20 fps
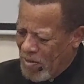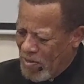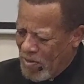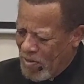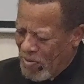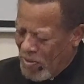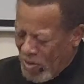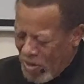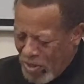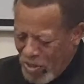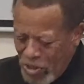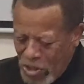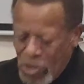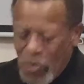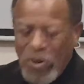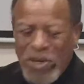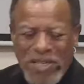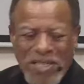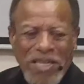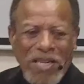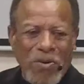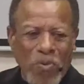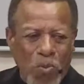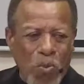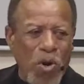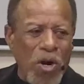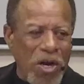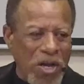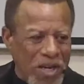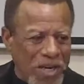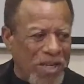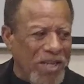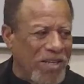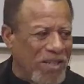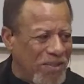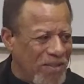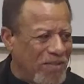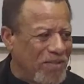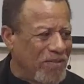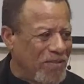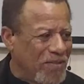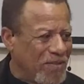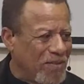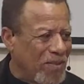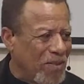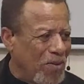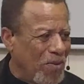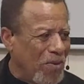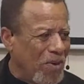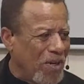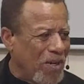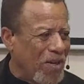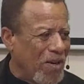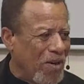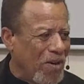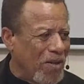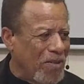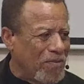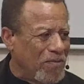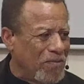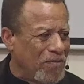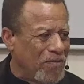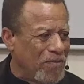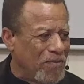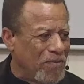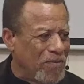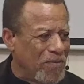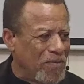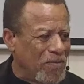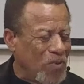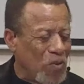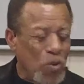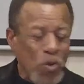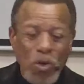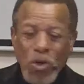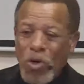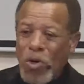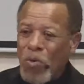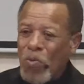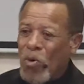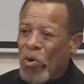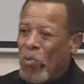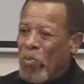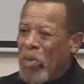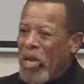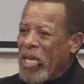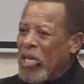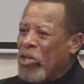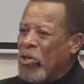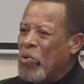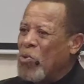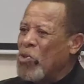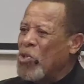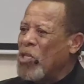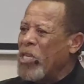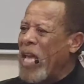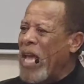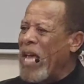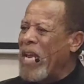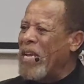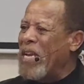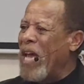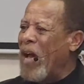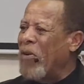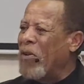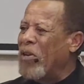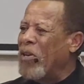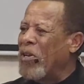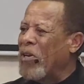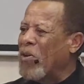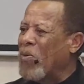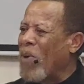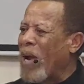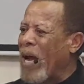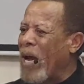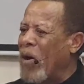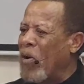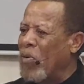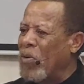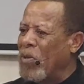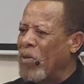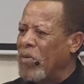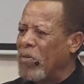the anointed one, glory to God, will make you stand out in the crowd.